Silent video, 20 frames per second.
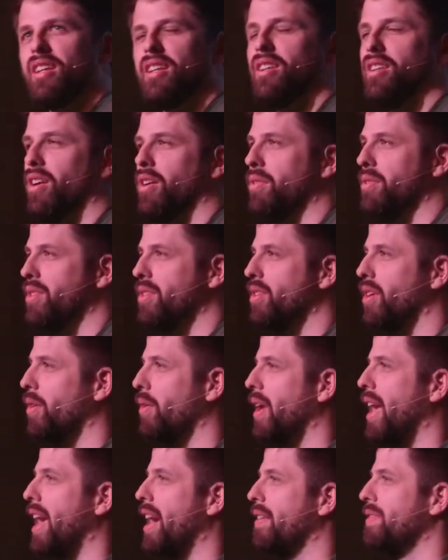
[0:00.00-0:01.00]
you know, you
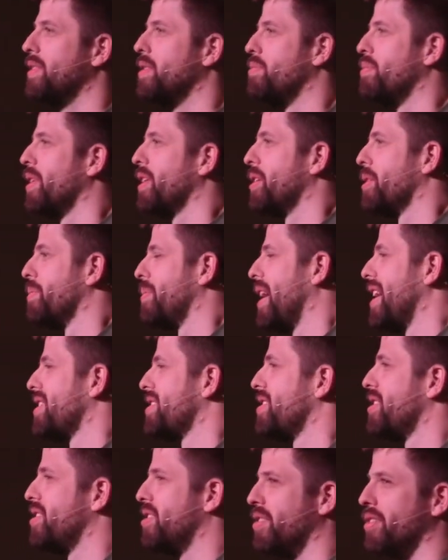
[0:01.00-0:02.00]
don't have to bring your
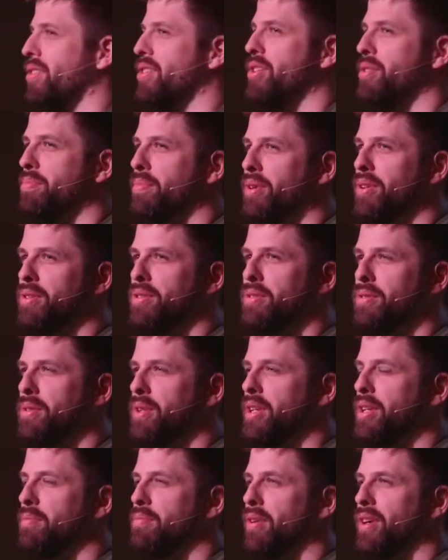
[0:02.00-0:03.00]
best to church, but you do
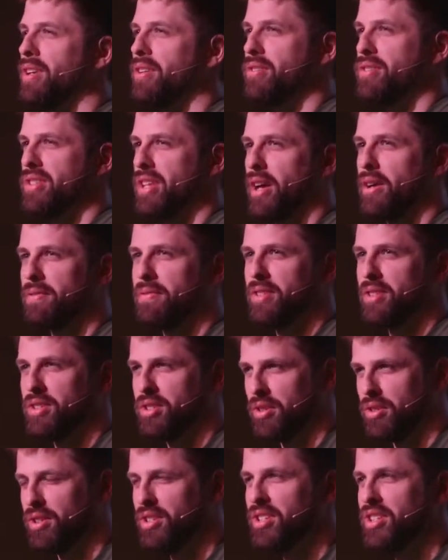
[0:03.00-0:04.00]
need to bring yourself to
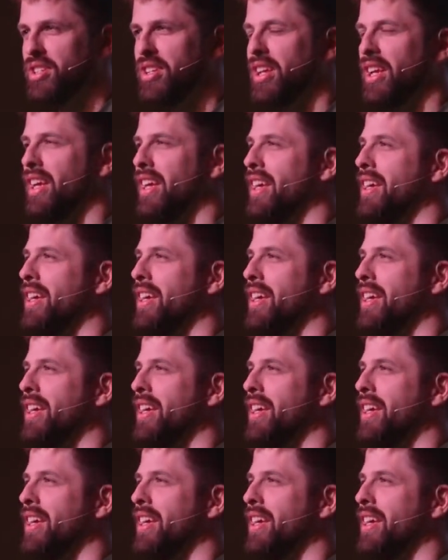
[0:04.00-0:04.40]
church.